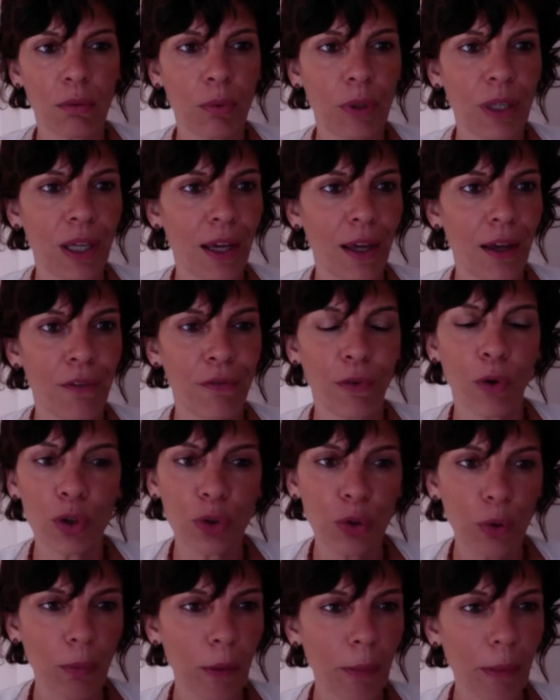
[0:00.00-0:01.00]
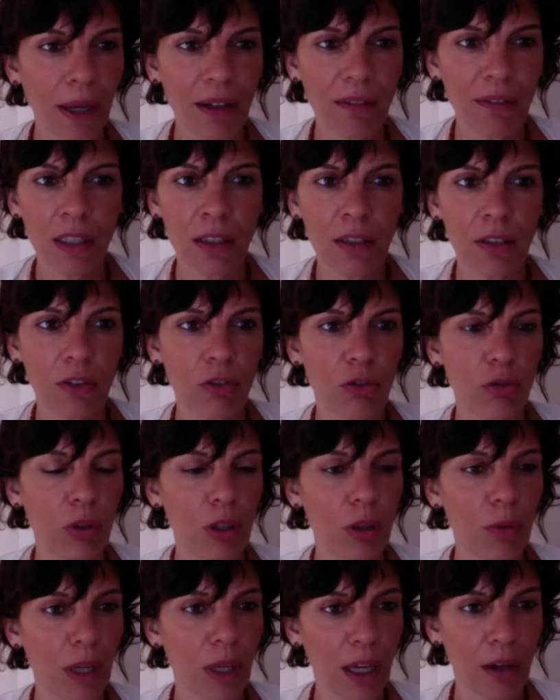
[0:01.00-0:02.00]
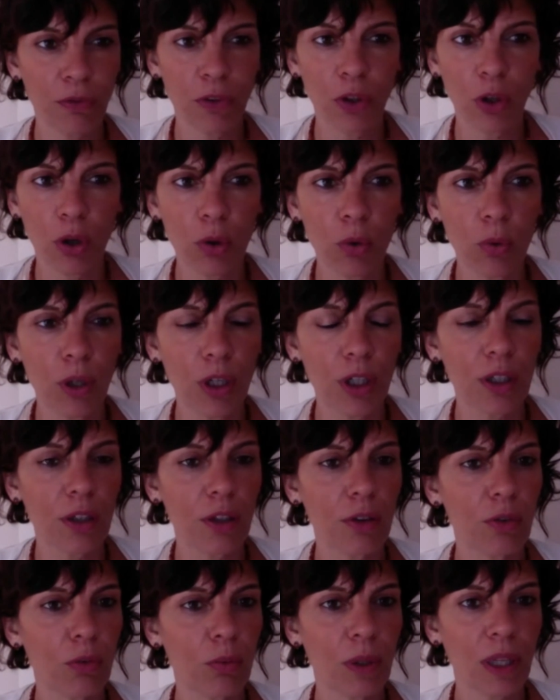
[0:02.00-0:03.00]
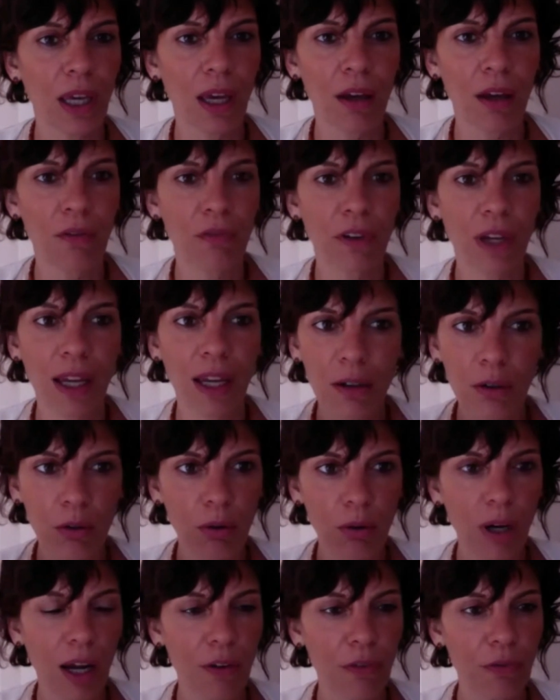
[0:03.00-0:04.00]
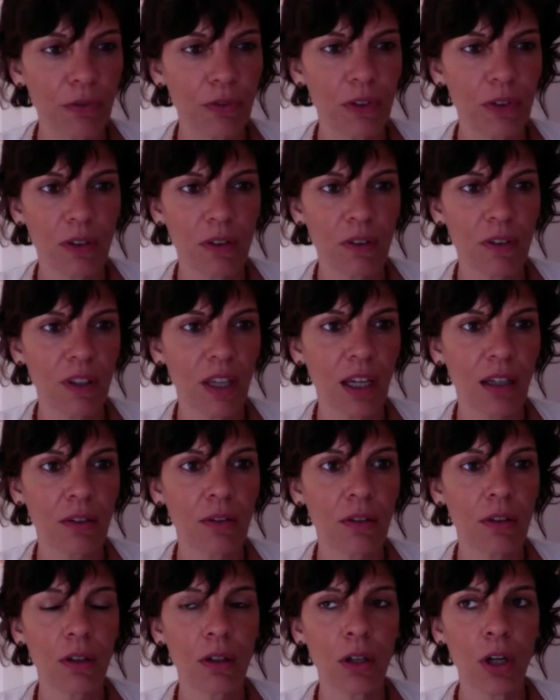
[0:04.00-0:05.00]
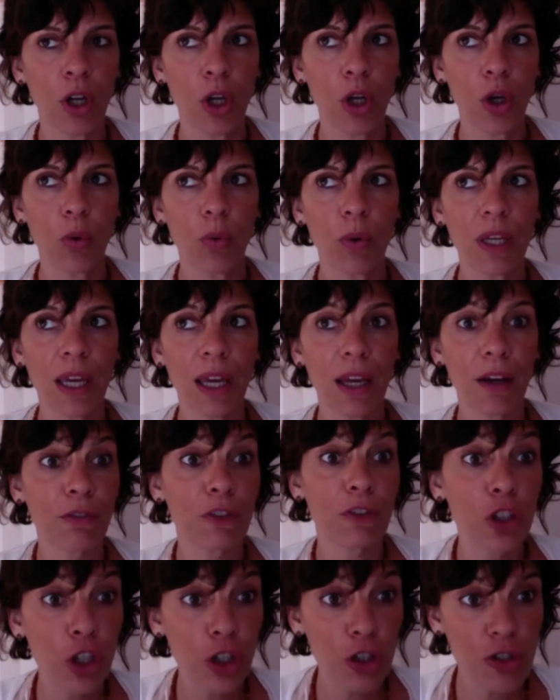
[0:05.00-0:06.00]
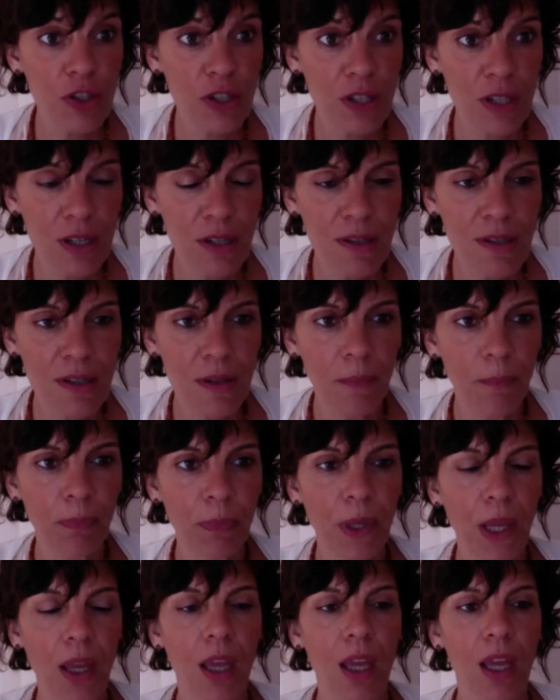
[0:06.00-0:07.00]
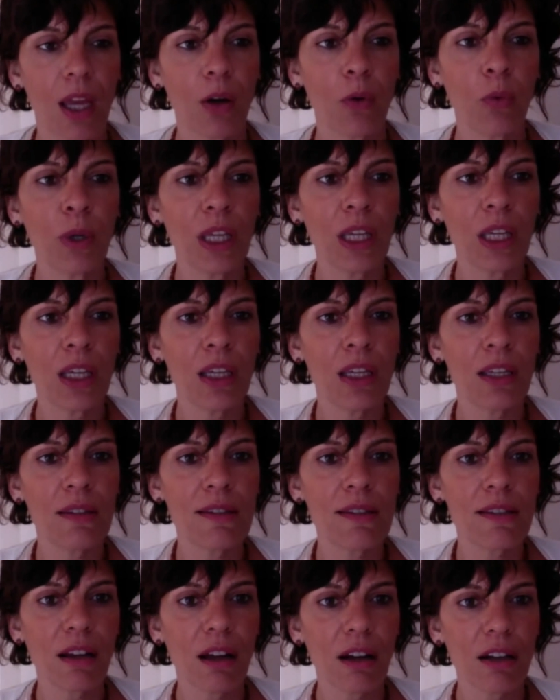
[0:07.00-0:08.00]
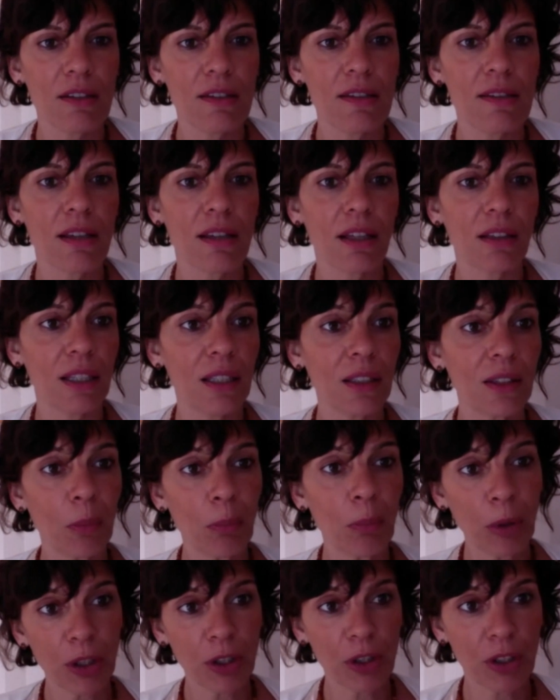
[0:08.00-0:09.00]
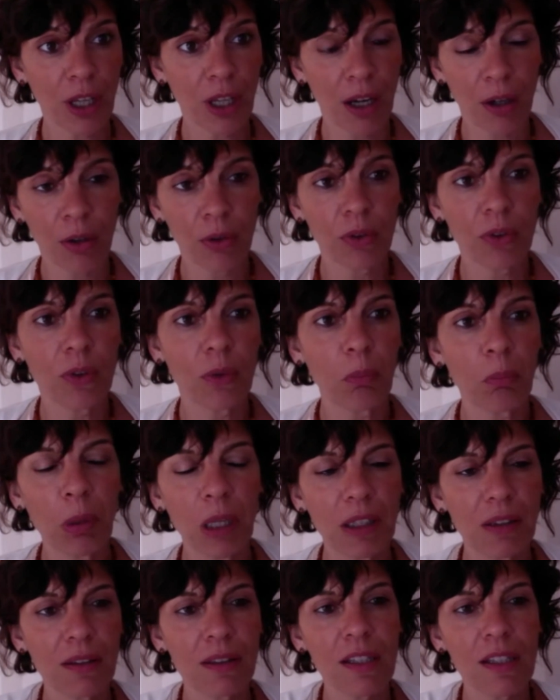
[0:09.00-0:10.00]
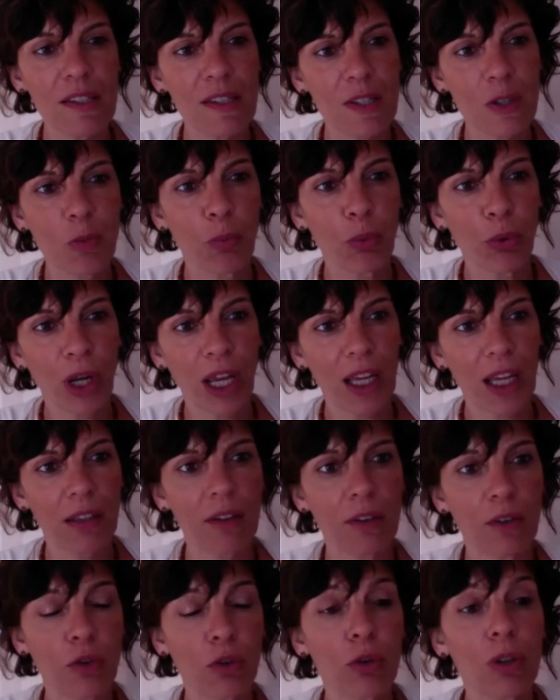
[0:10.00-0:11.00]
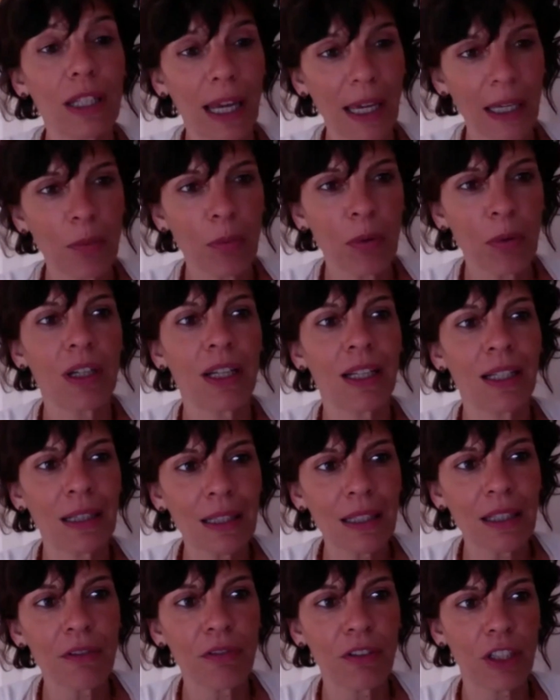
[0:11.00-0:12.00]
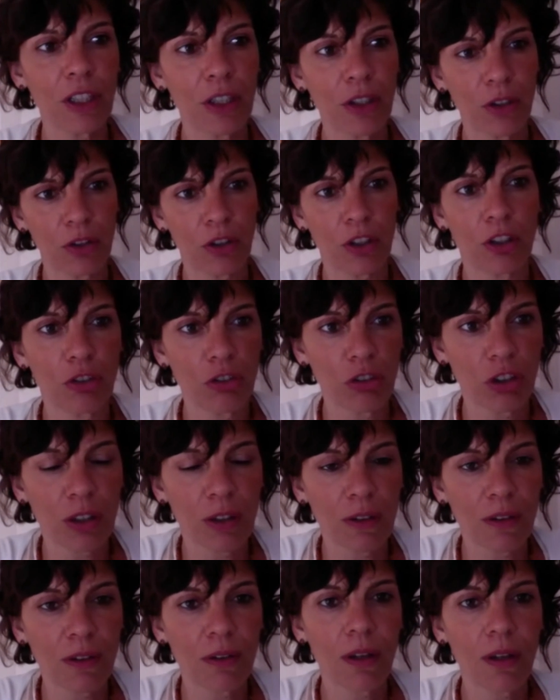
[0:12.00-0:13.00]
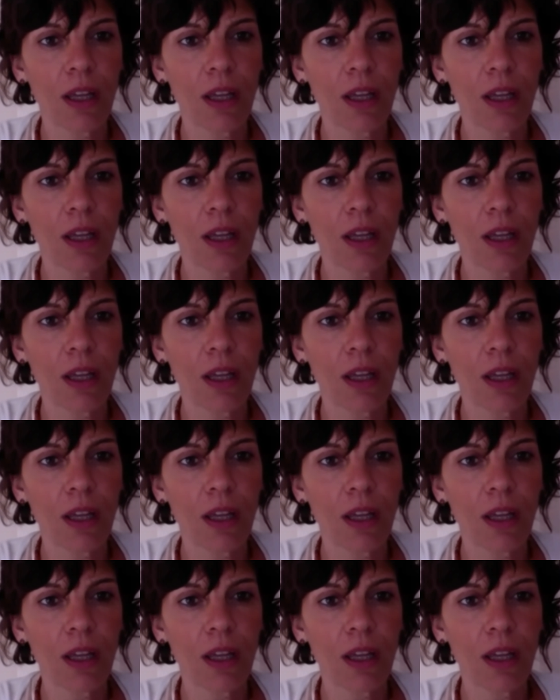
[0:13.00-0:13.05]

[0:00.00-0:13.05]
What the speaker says: have automobile industry, we have dock workers, we have aircraft sector, we have nurses. We start studying the burnout, but this spread to labor and living conditions.